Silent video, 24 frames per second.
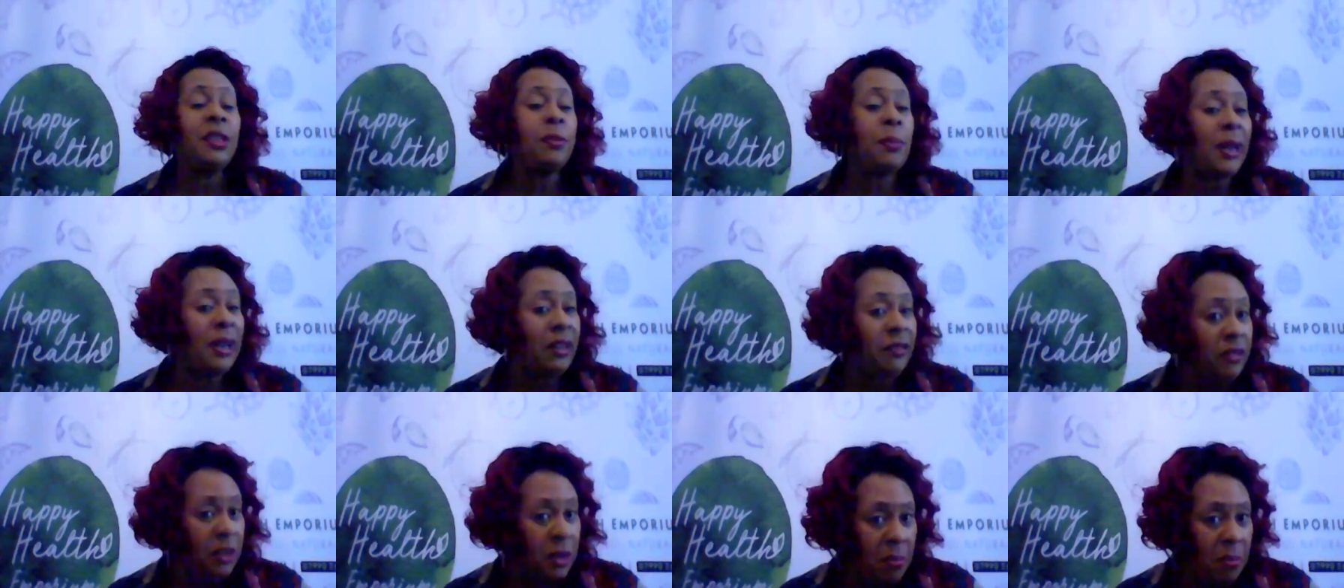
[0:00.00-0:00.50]
mainly
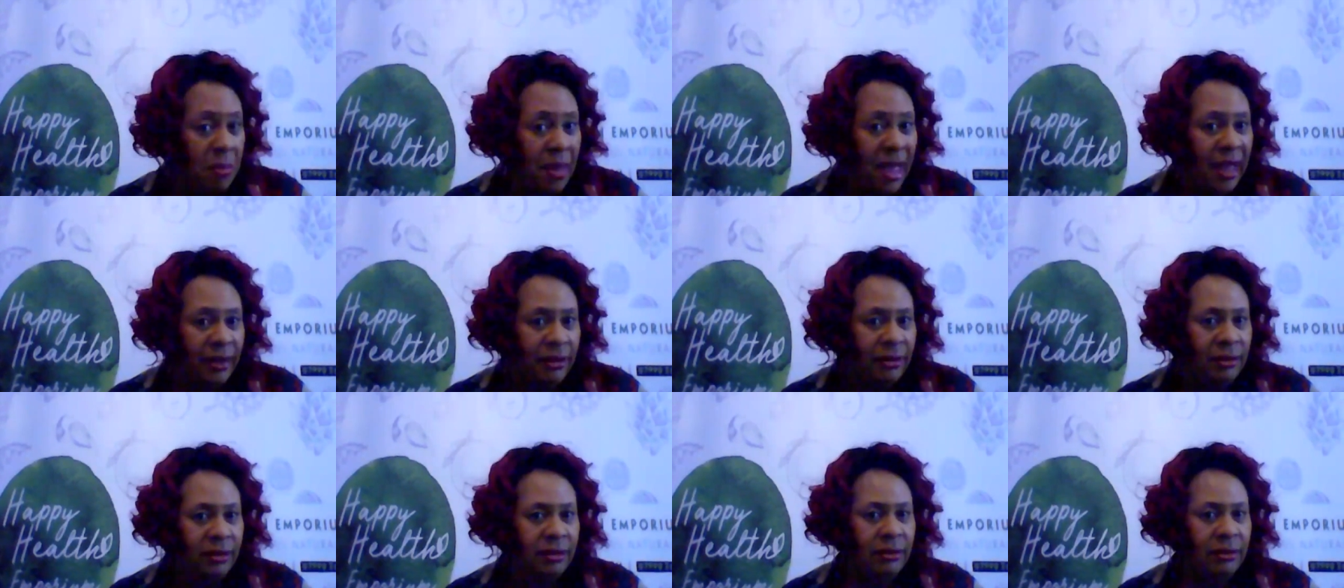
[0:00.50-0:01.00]
for the
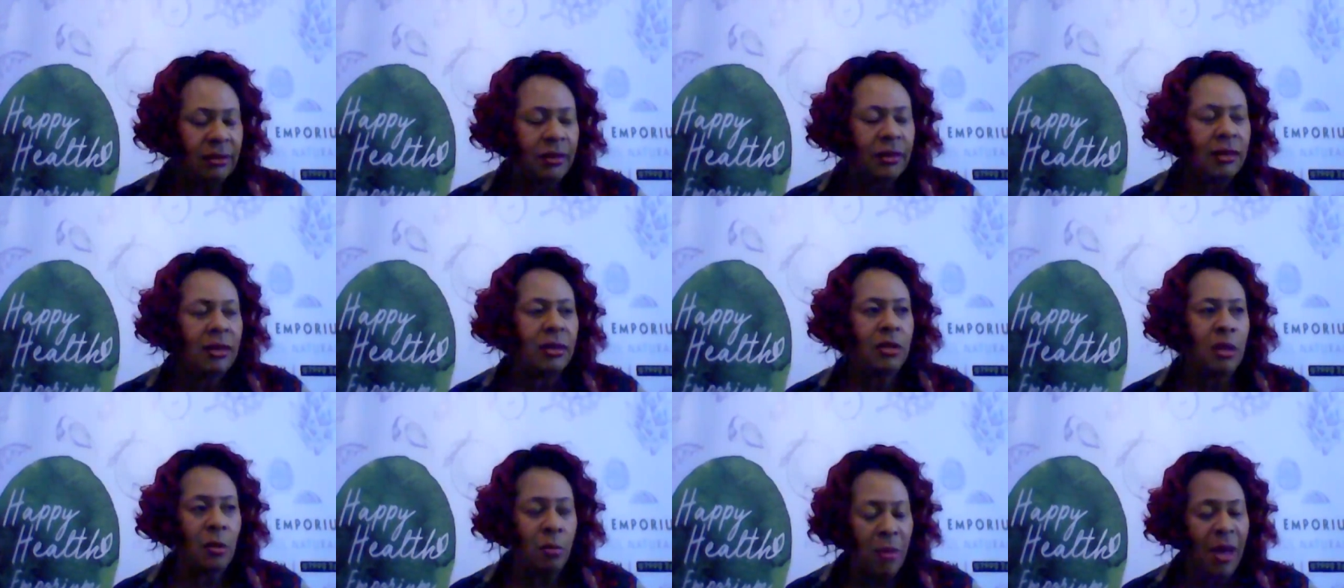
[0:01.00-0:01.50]
men,
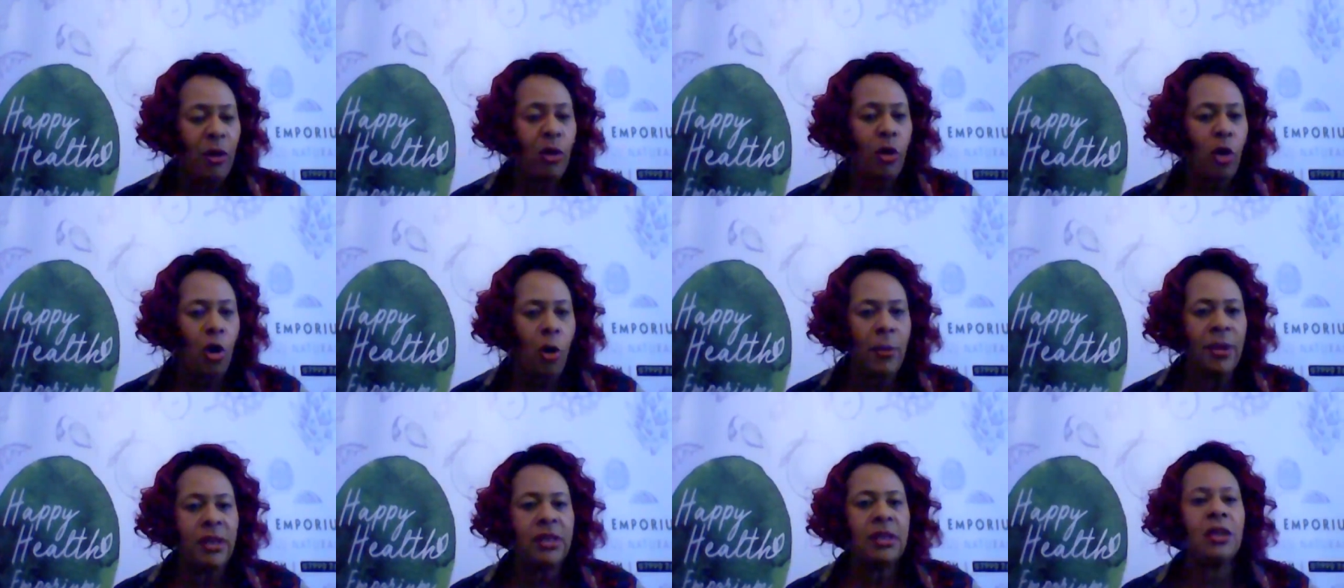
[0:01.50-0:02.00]
the male
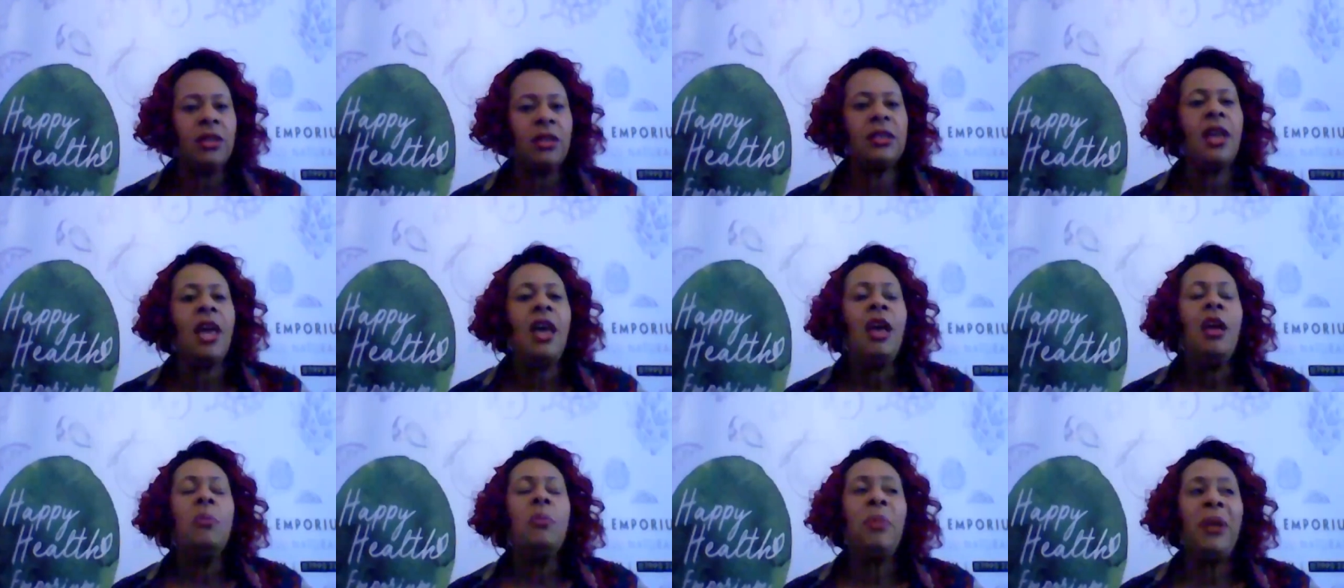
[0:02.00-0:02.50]
comics, because
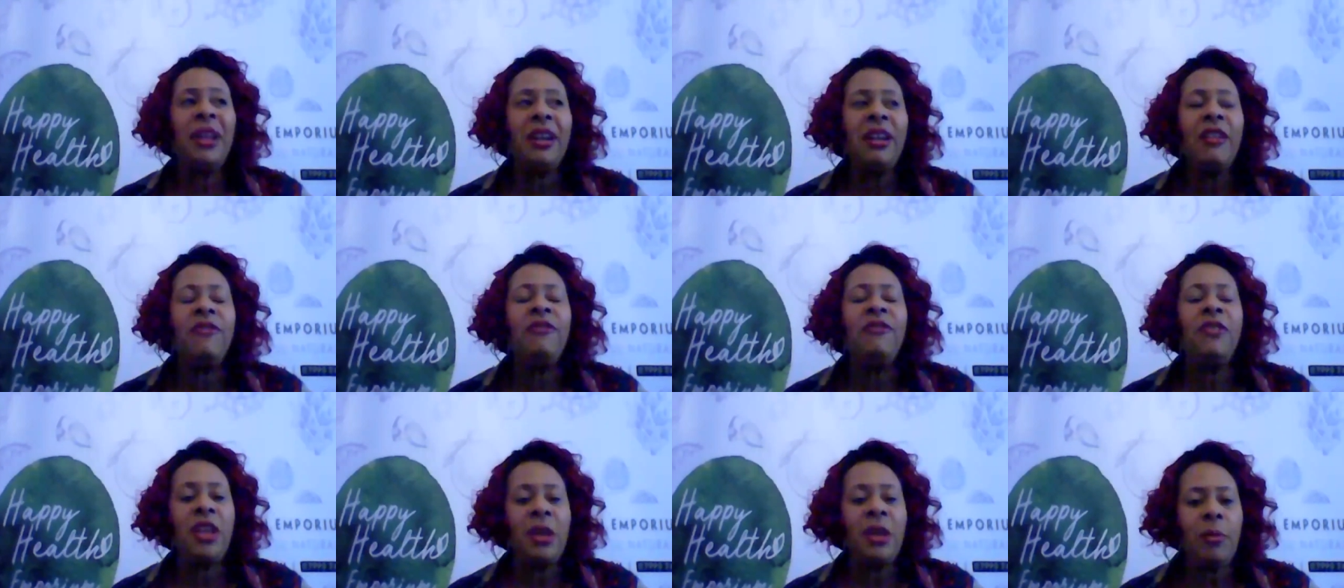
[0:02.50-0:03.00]
being a
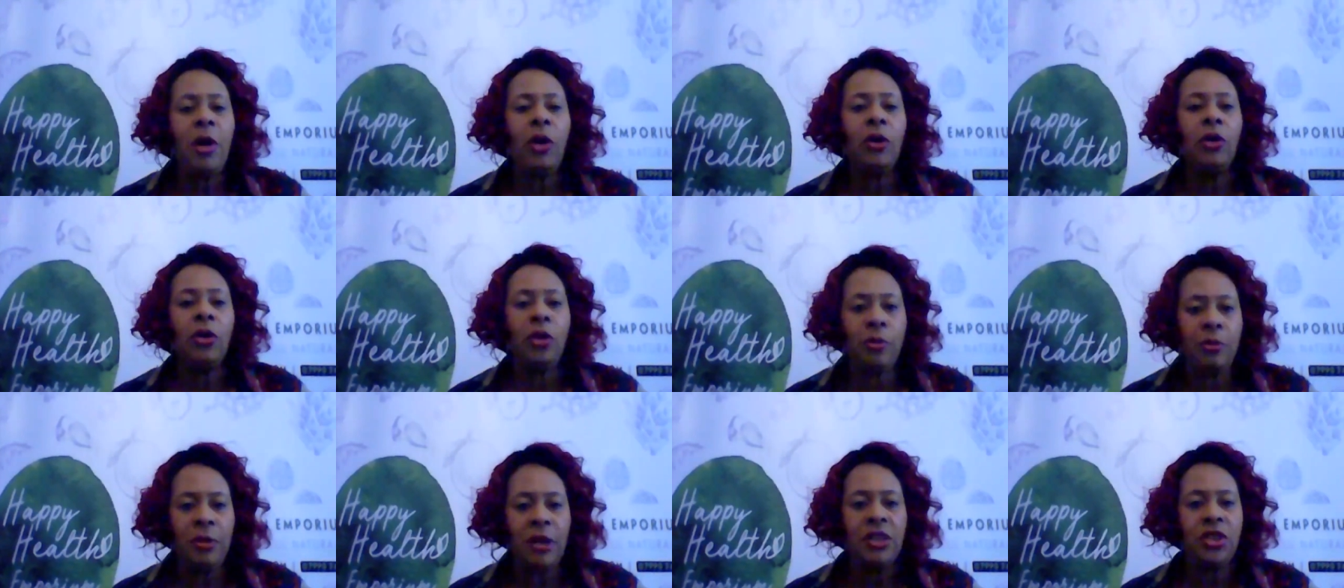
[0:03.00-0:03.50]
female
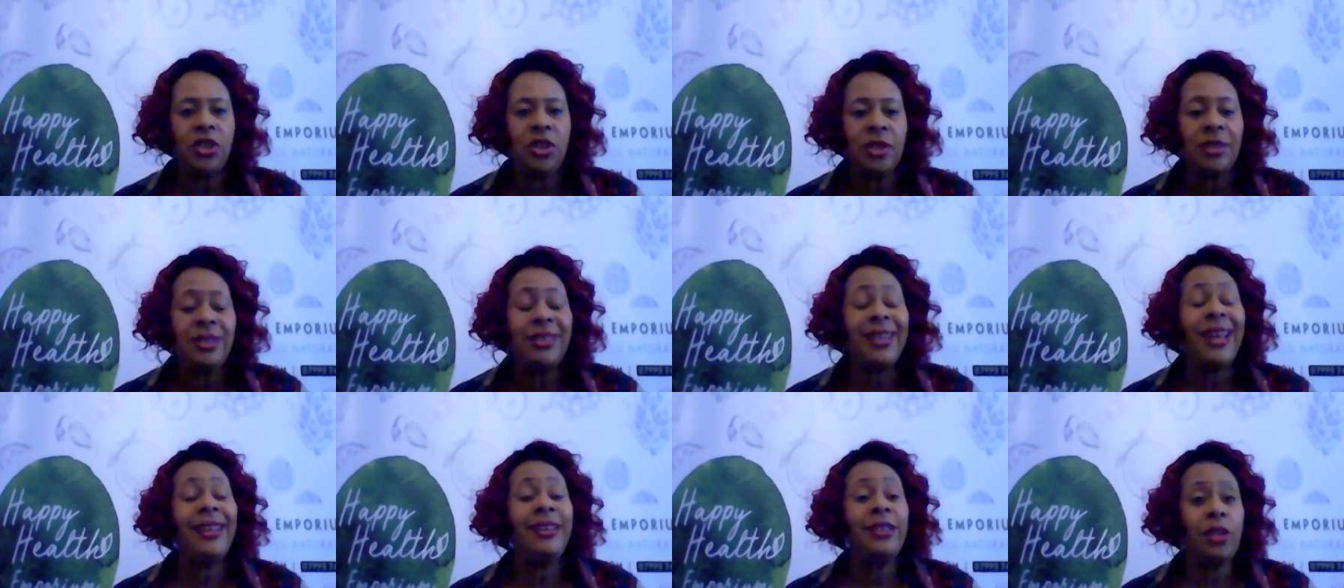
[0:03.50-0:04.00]
comedian
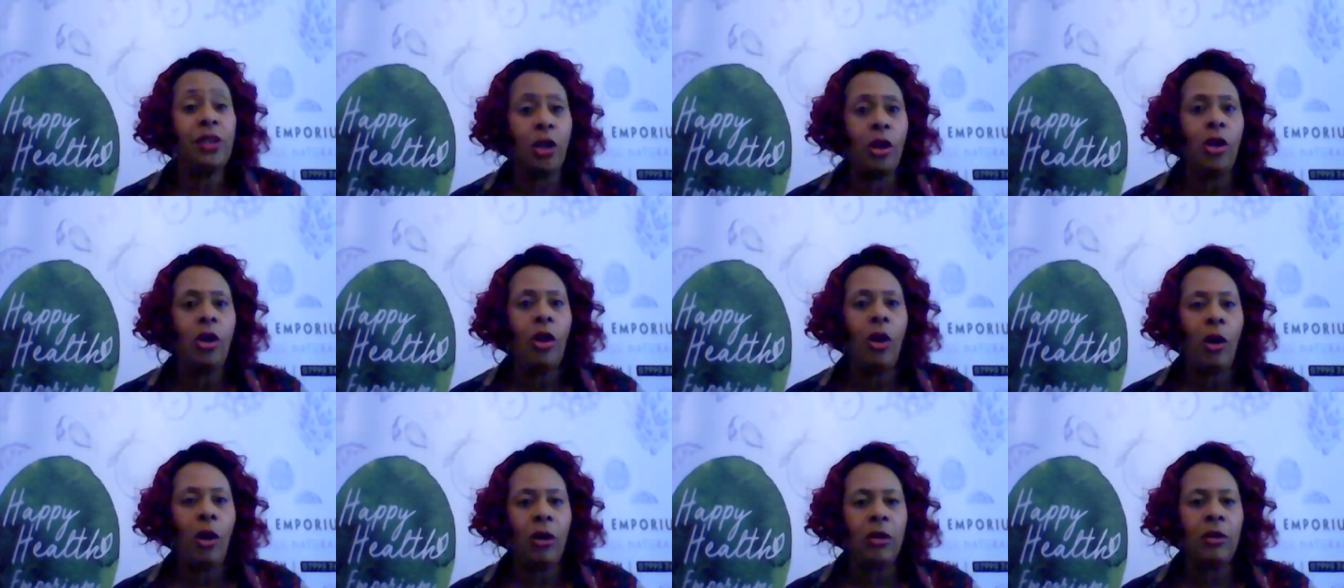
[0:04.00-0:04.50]
takes a
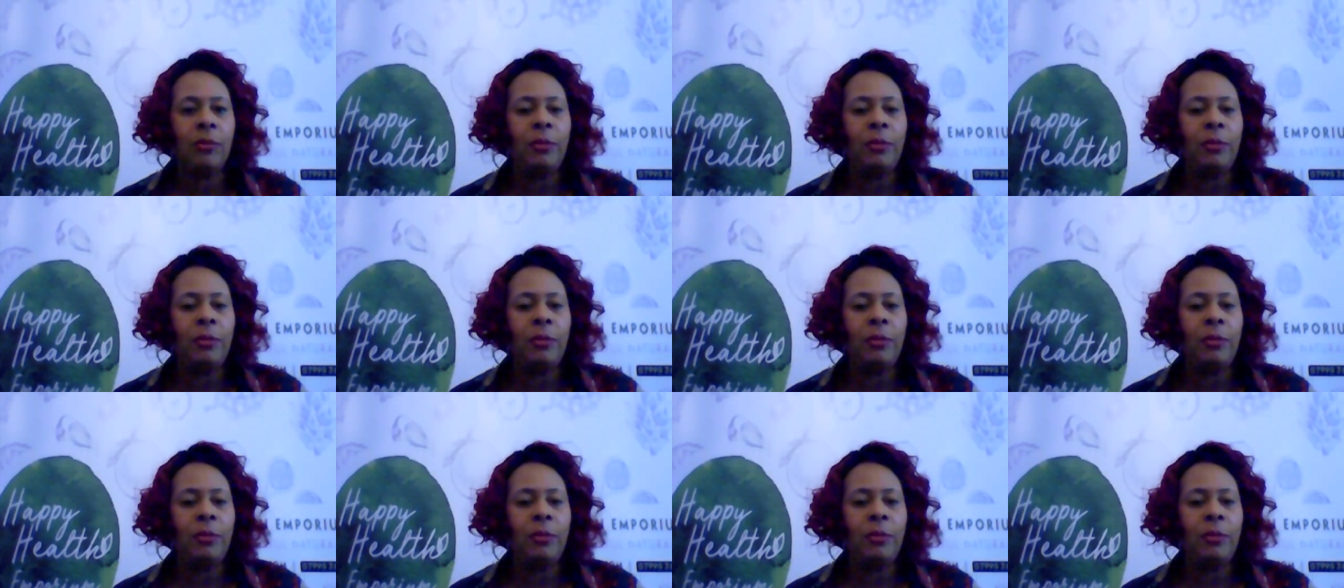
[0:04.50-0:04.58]
lot,